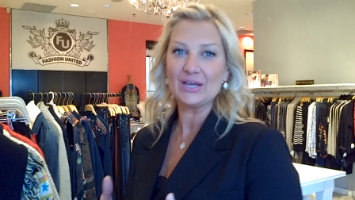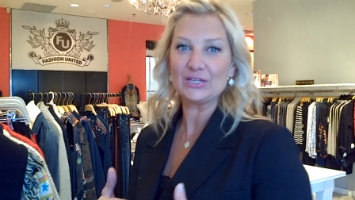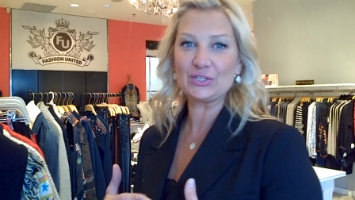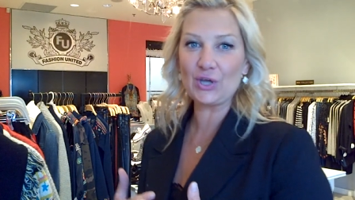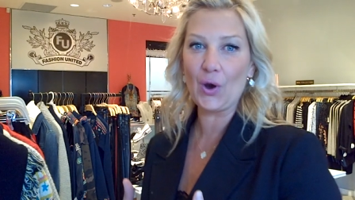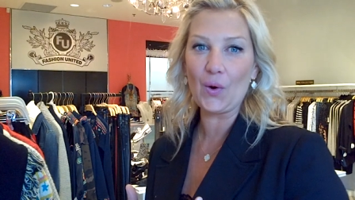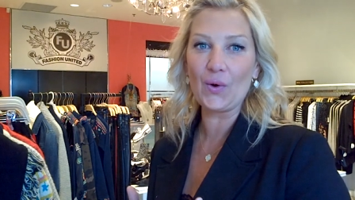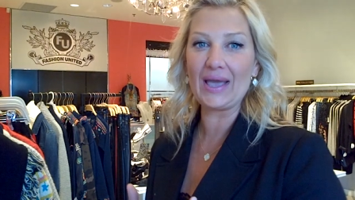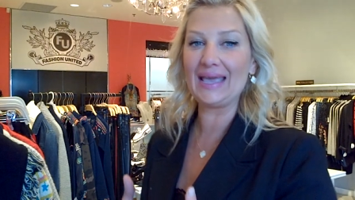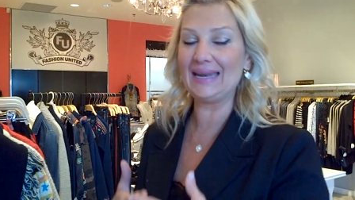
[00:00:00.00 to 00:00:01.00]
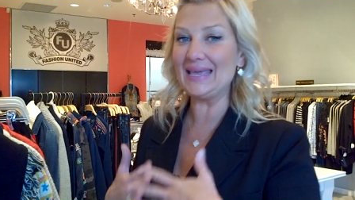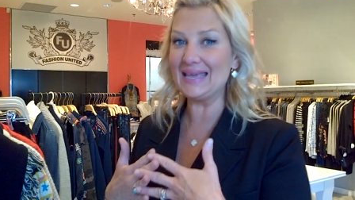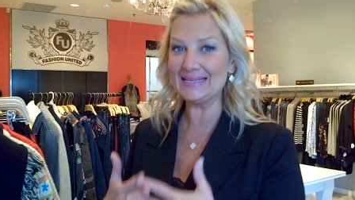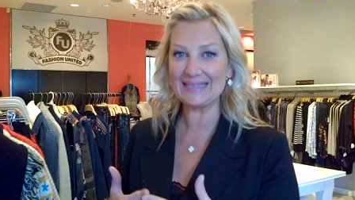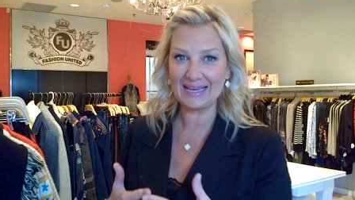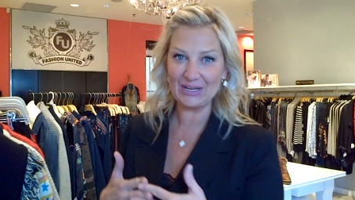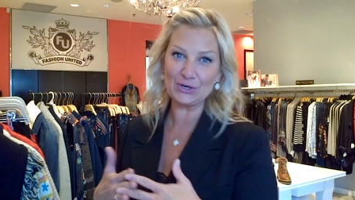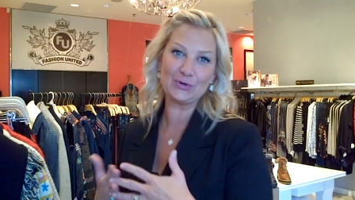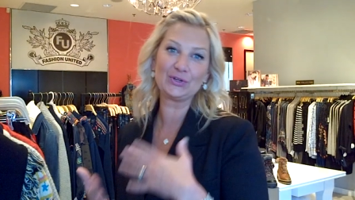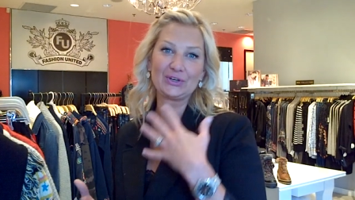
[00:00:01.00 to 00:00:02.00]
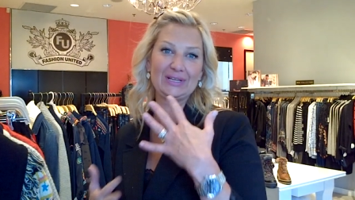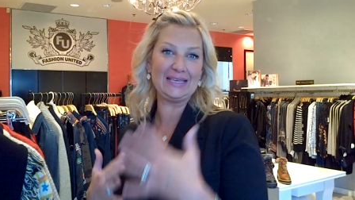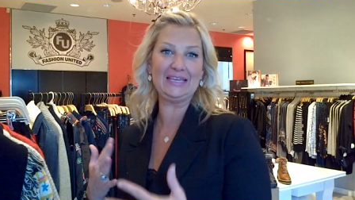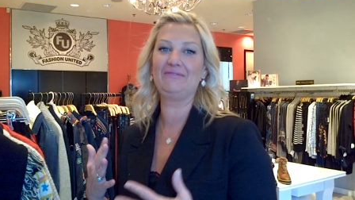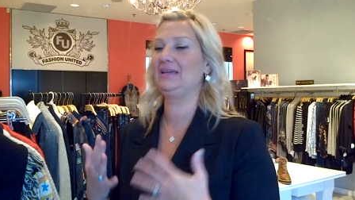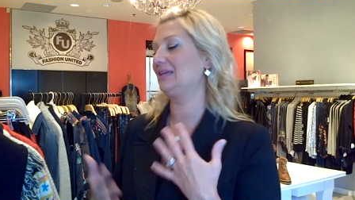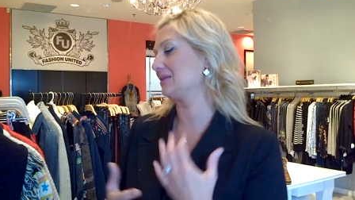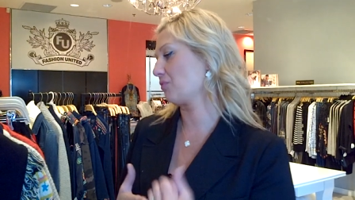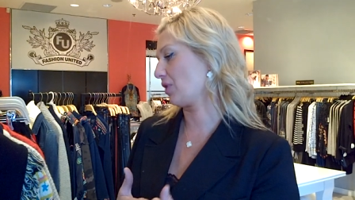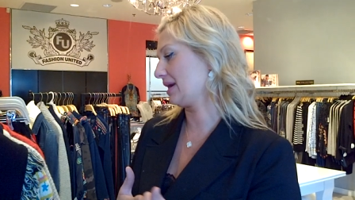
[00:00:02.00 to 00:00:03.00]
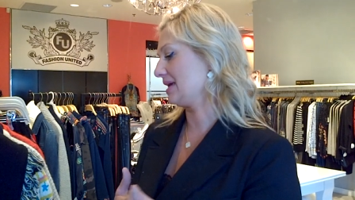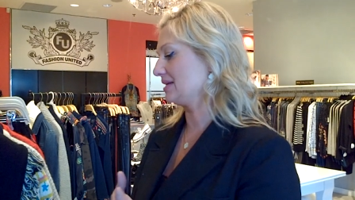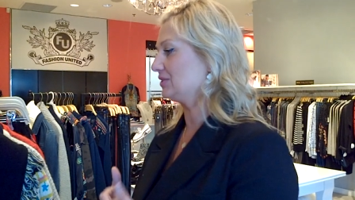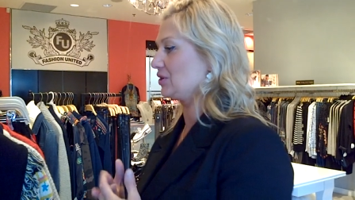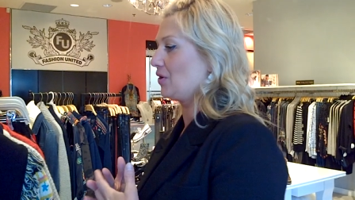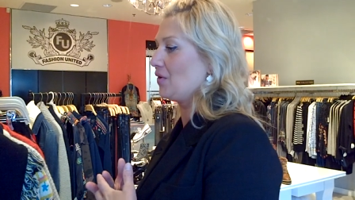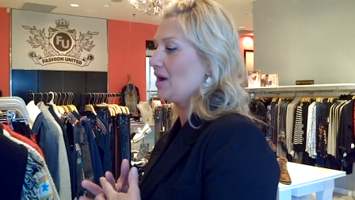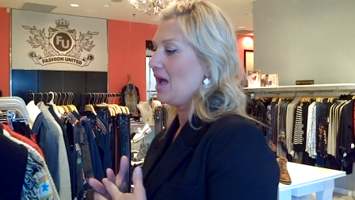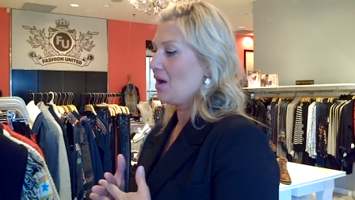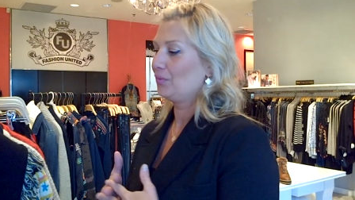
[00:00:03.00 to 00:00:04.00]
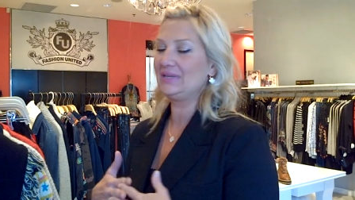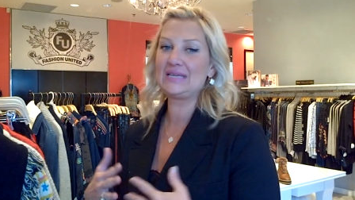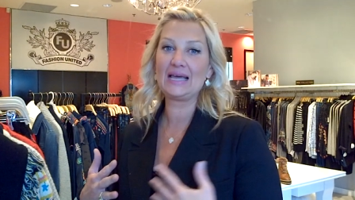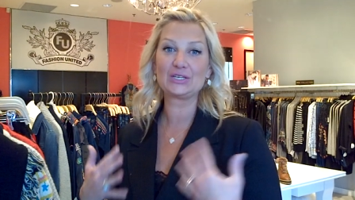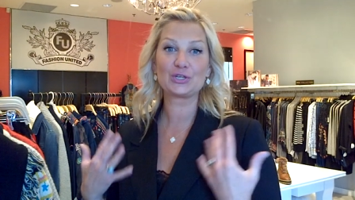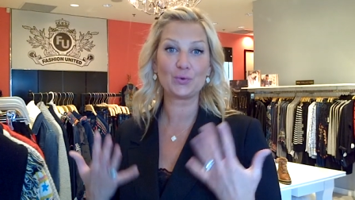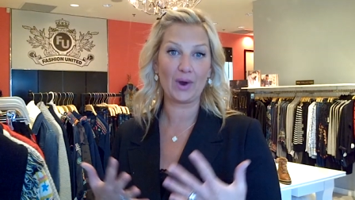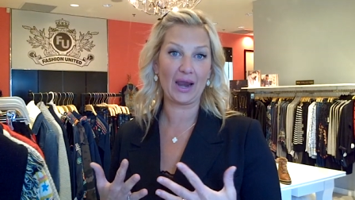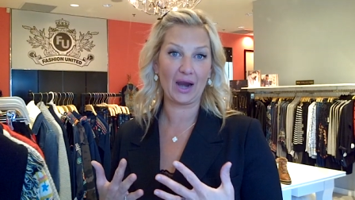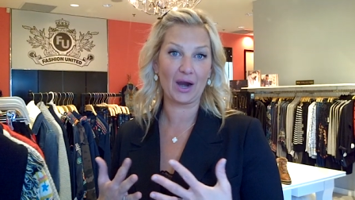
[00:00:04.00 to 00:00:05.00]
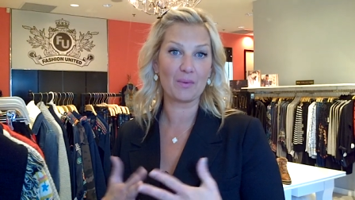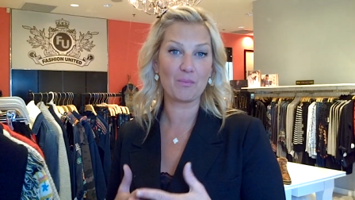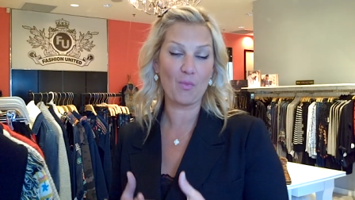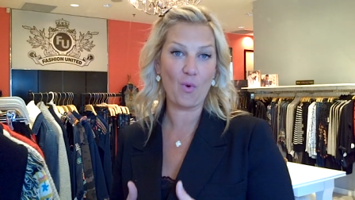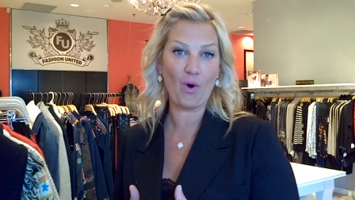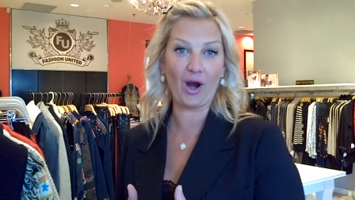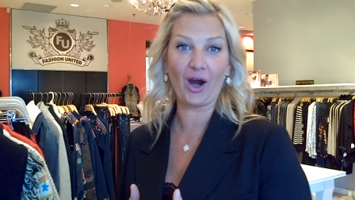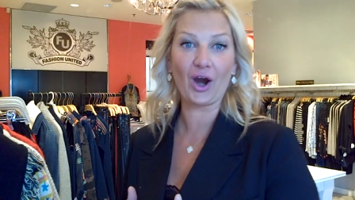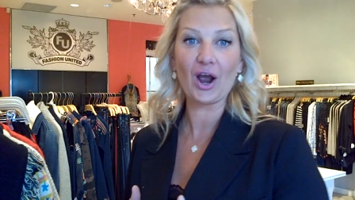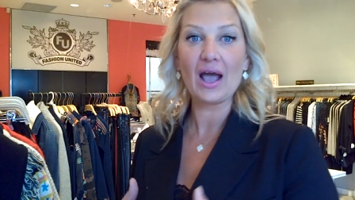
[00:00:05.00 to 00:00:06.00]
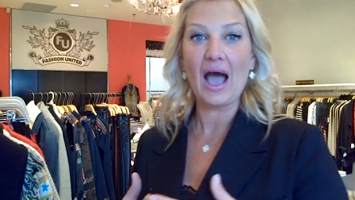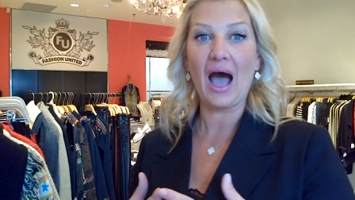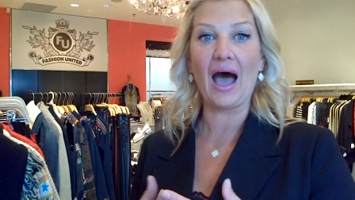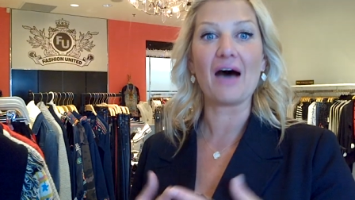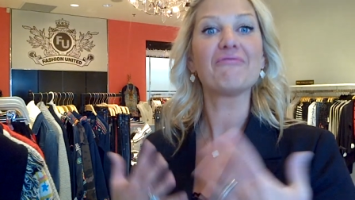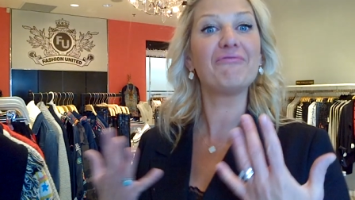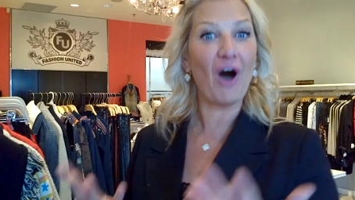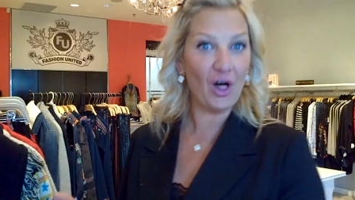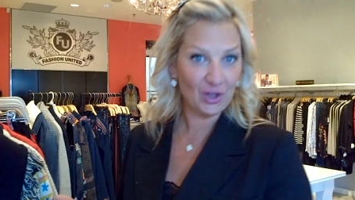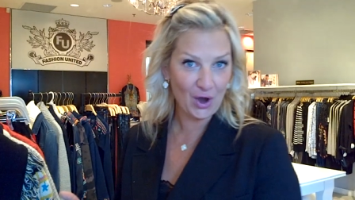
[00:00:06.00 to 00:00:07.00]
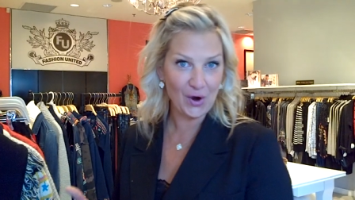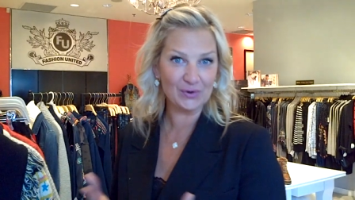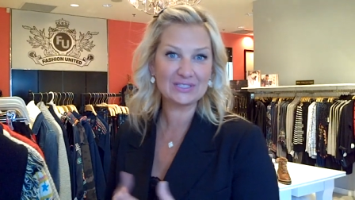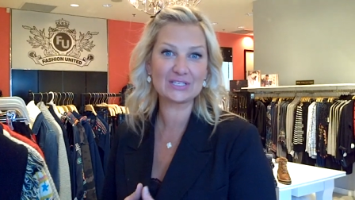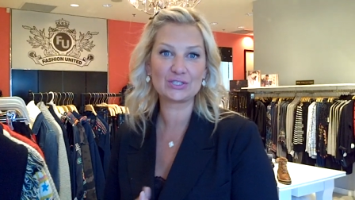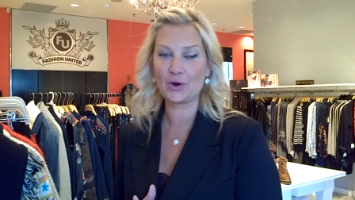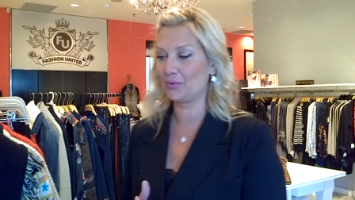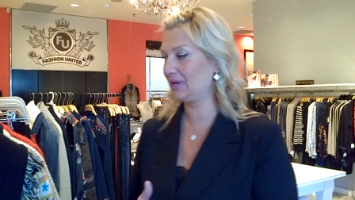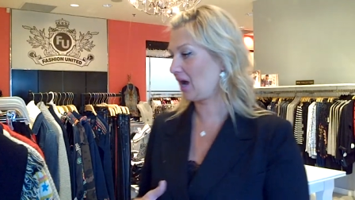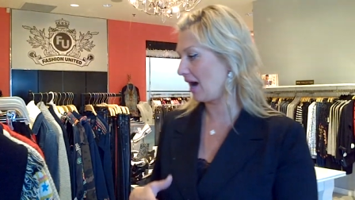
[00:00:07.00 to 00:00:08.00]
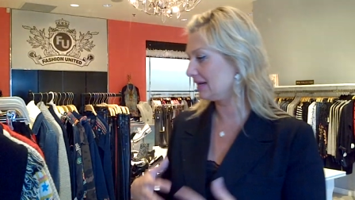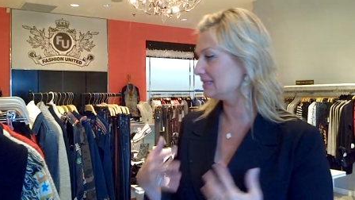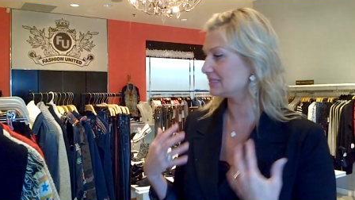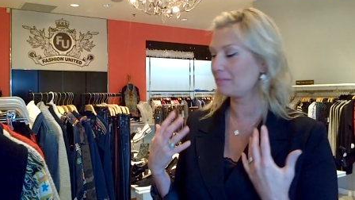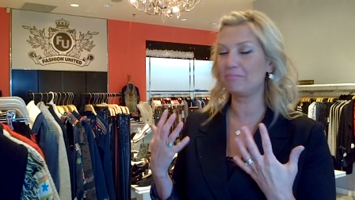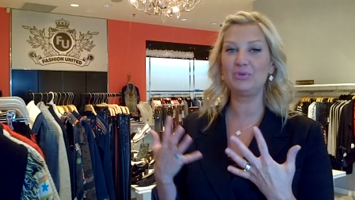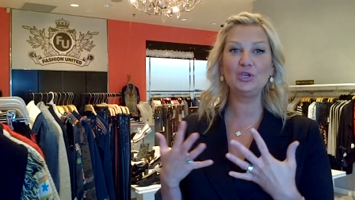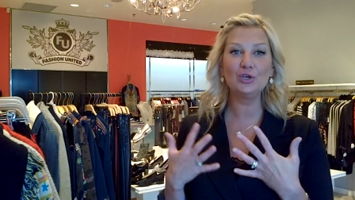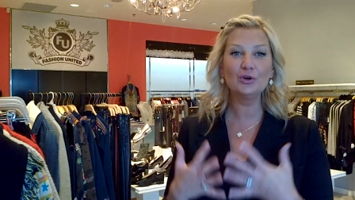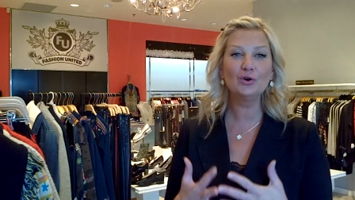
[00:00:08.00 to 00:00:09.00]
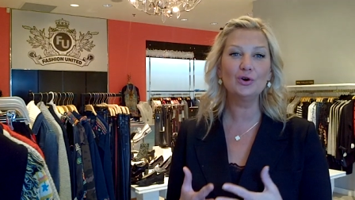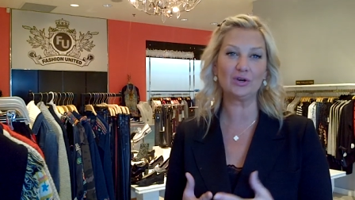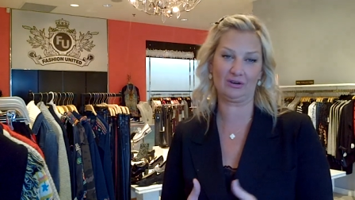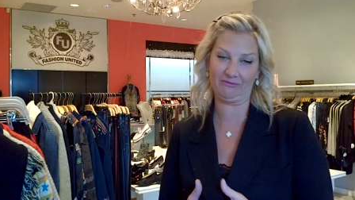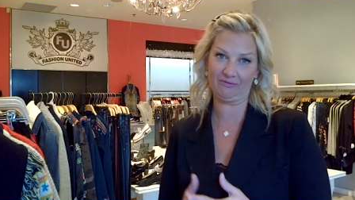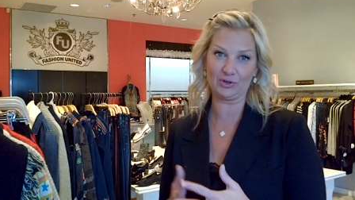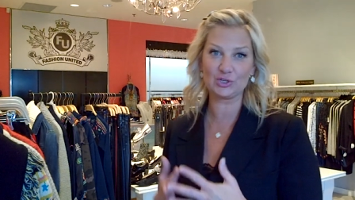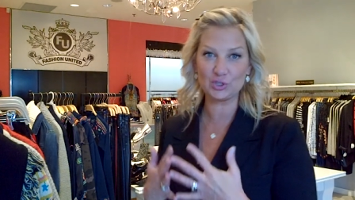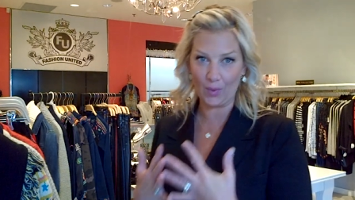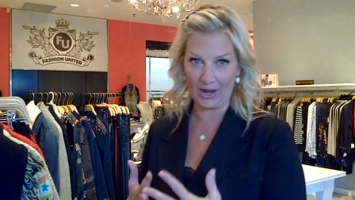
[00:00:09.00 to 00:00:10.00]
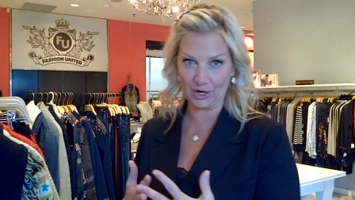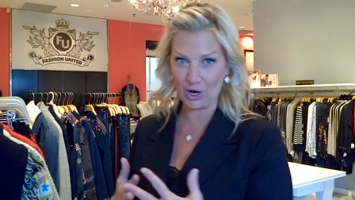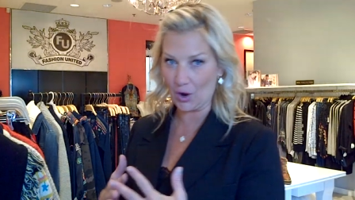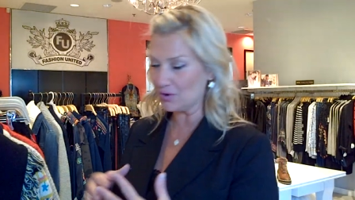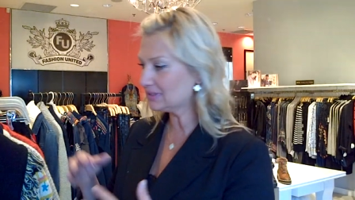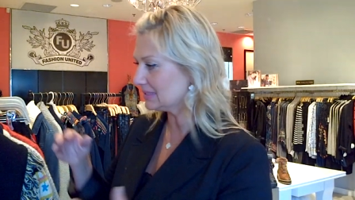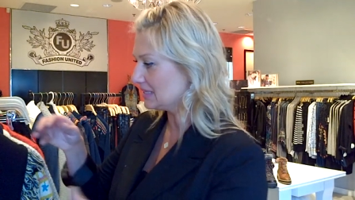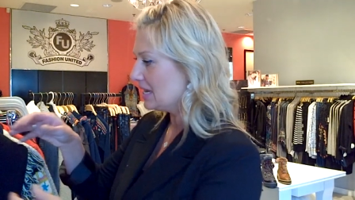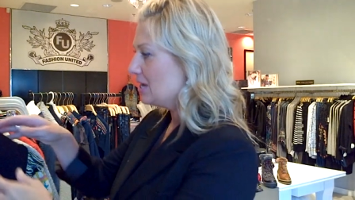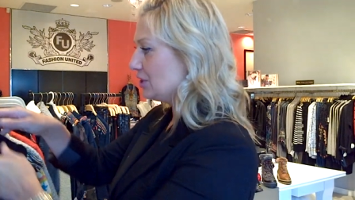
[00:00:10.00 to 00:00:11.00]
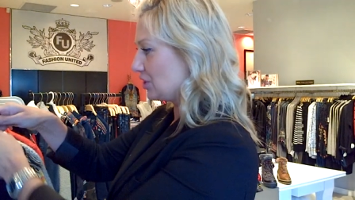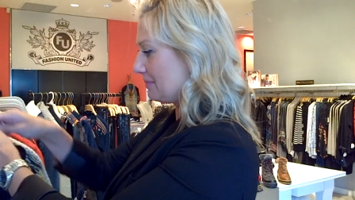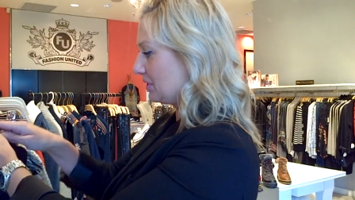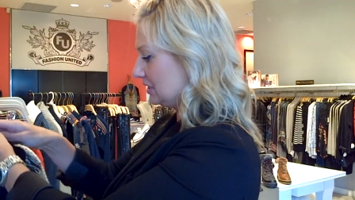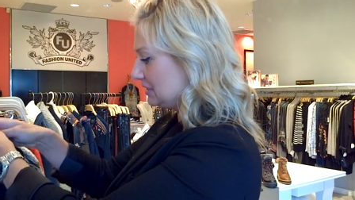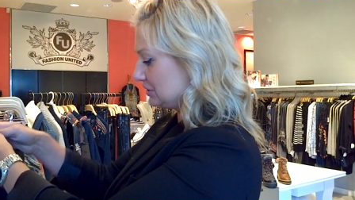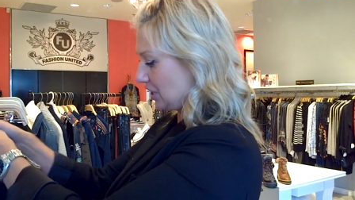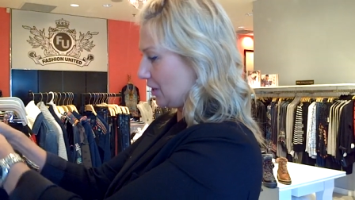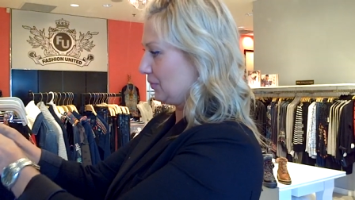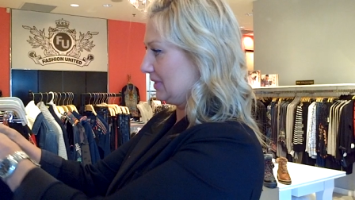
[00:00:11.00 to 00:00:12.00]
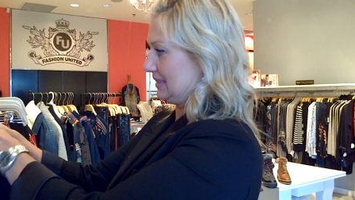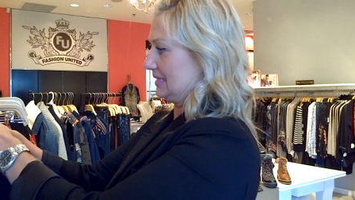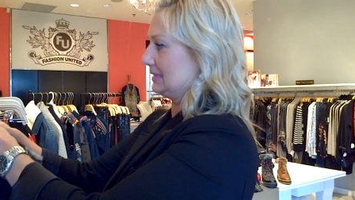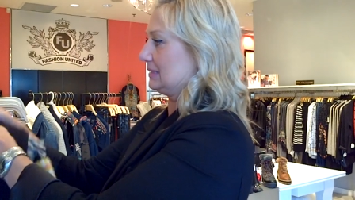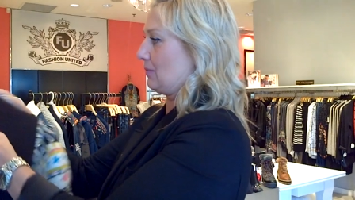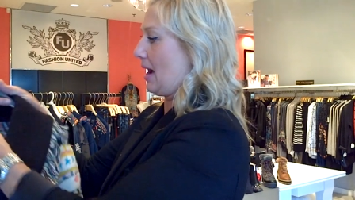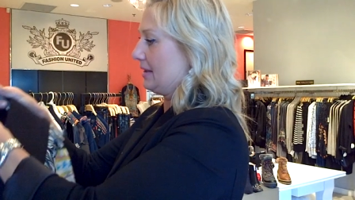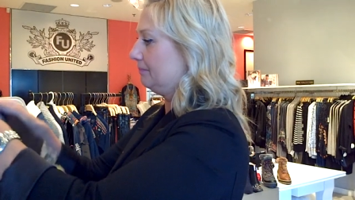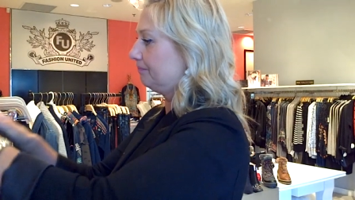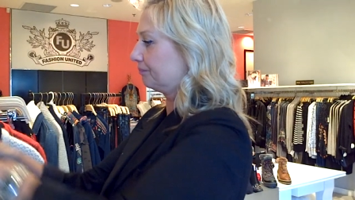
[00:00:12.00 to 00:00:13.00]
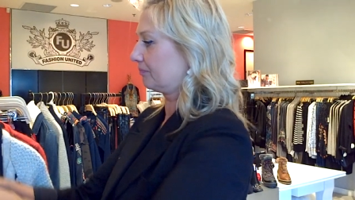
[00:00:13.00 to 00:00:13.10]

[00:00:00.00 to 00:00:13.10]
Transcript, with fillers: So it is getting cooler in the evening in the morning, so we tend to wear more uh, fall coats. So we got in some beautiful sweater coats. So I'm gonna start with this one.